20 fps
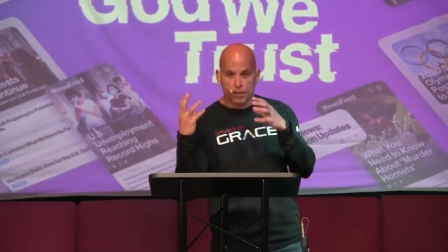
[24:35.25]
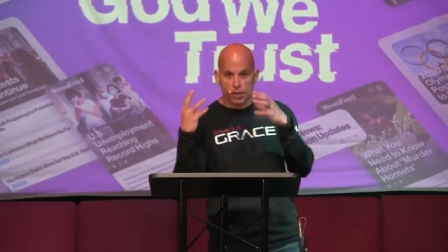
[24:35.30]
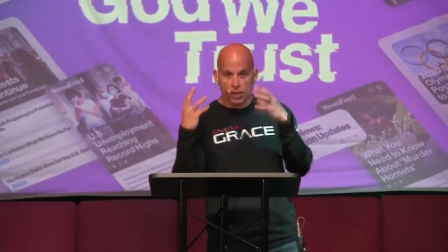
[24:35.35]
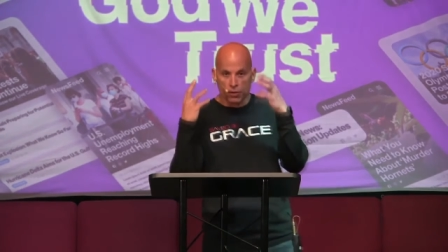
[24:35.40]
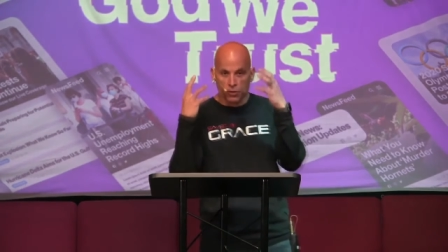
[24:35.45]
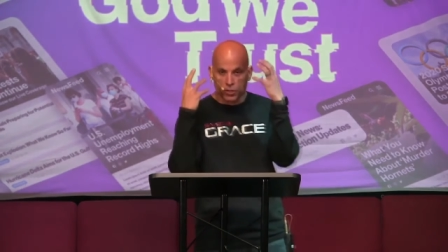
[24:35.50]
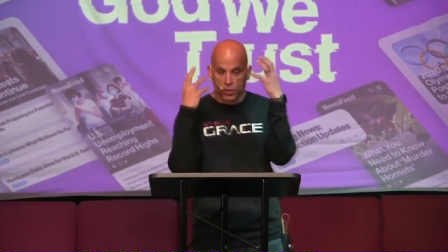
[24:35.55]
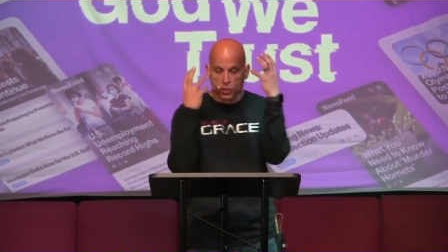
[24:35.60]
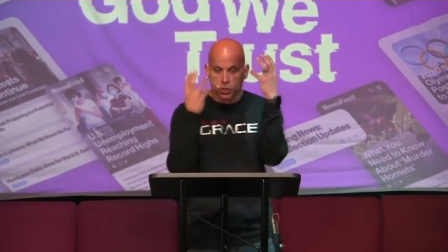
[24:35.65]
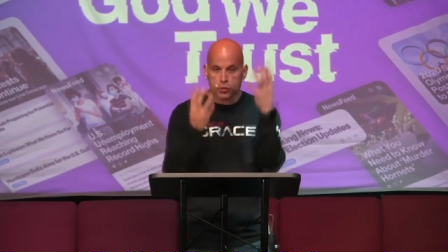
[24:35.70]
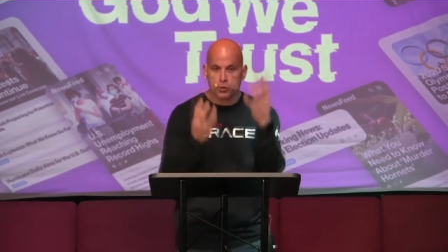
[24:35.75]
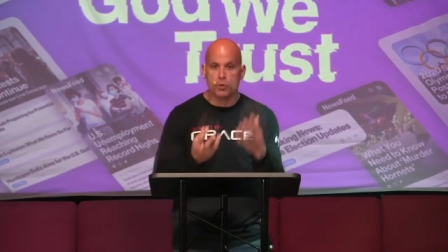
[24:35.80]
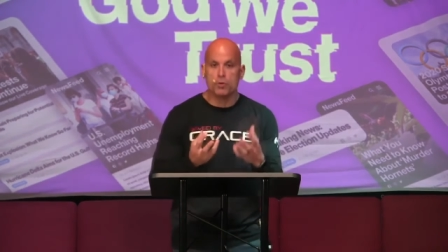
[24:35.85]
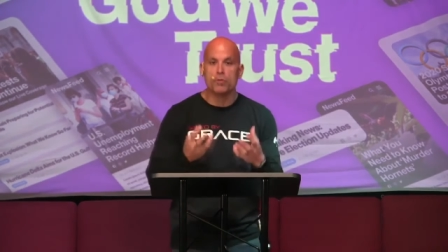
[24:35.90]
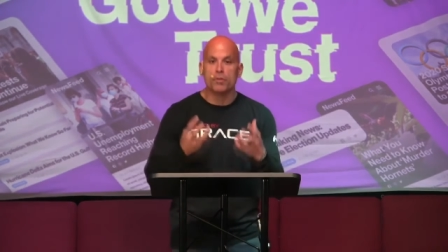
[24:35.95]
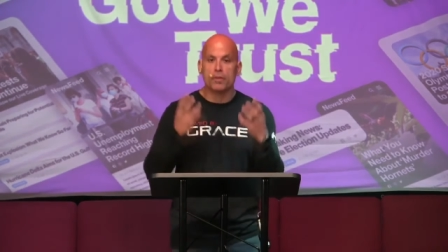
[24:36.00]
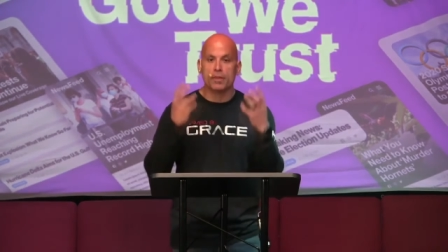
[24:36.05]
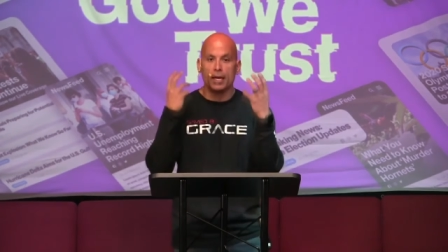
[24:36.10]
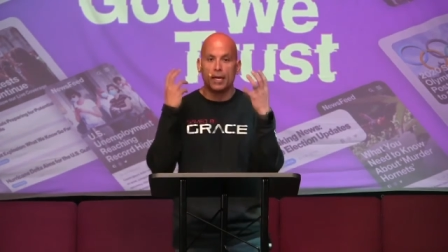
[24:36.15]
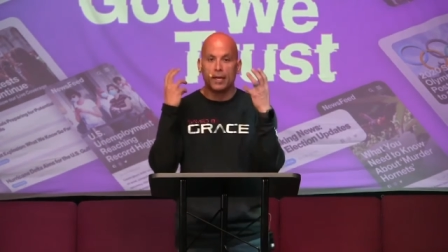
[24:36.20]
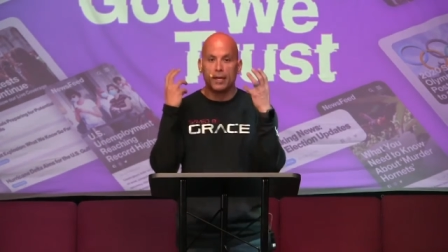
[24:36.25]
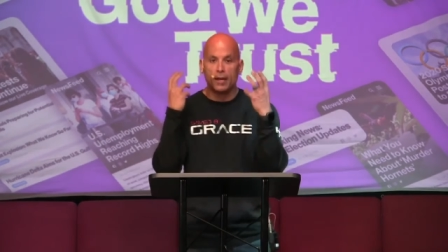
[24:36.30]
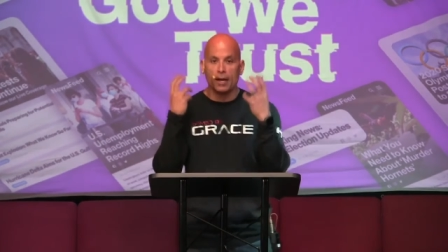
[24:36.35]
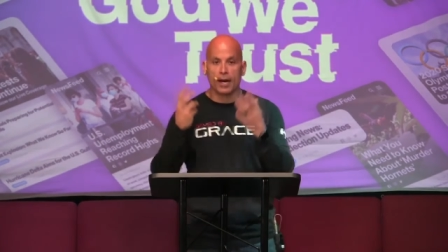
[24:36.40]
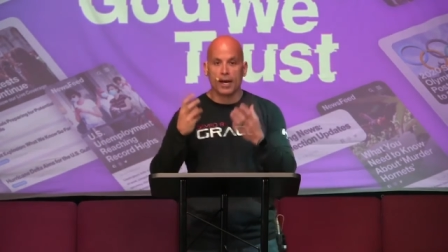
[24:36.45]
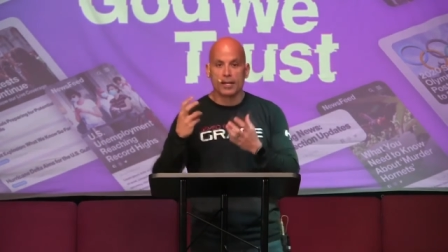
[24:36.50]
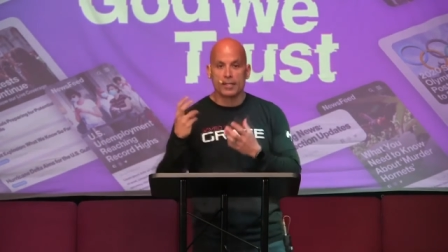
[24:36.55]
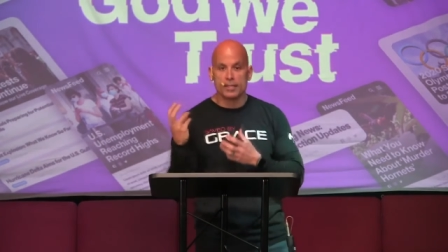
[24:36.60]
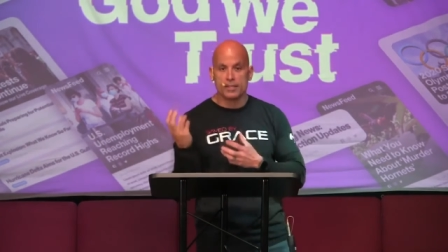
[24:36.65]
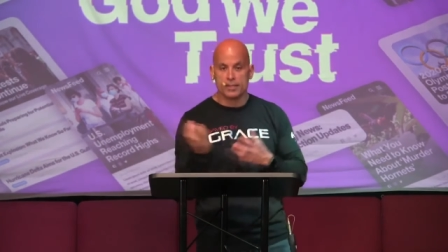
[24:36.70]
there's a truth that
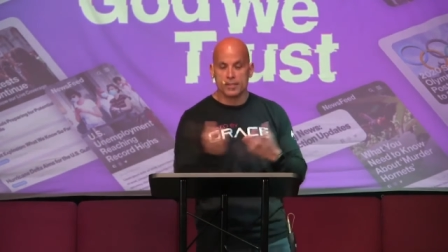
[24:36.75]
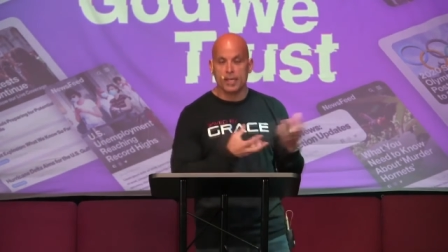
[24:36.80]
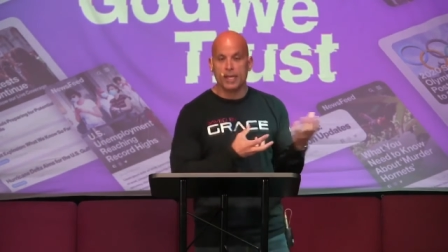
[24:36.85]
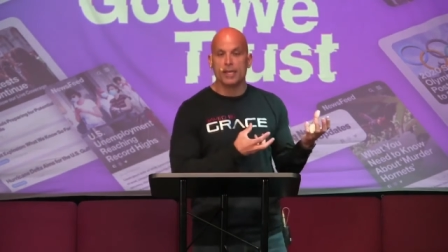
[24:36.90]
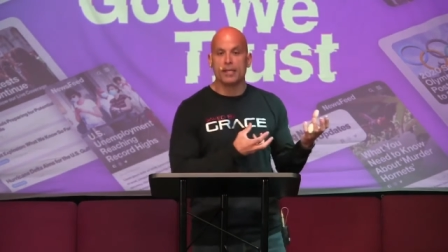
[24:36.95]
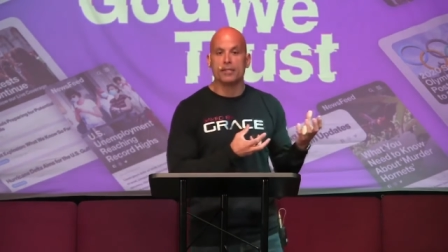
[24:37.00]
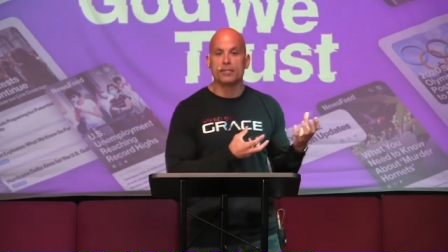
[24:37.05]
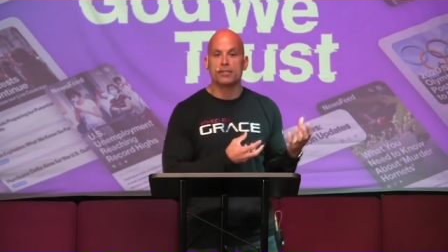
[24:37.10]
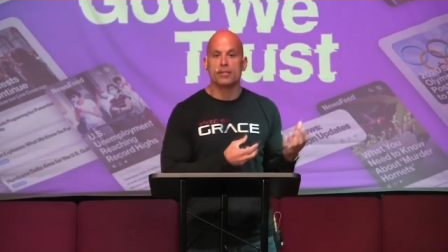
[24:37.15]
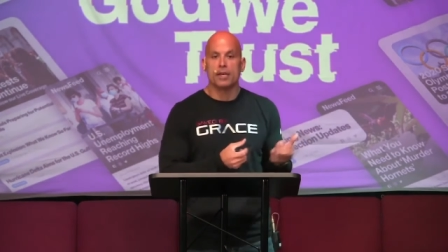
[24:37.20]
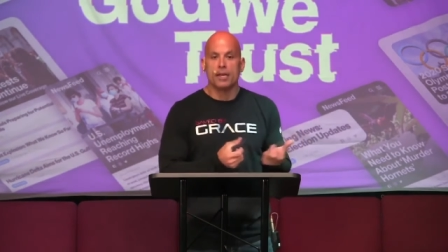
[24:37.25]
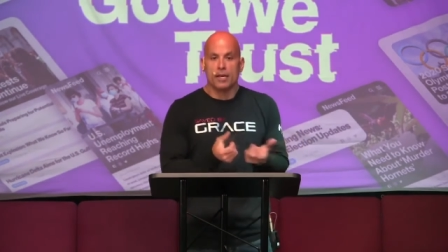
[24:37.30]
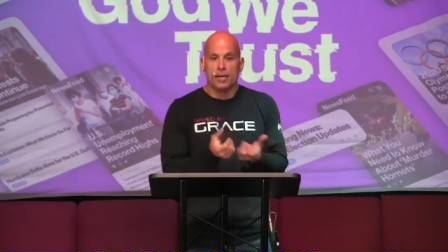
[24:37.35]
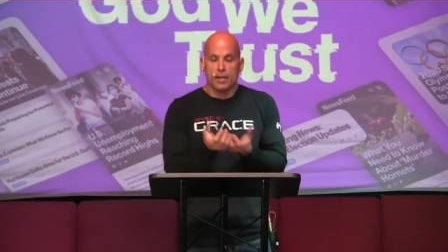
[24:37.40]
God says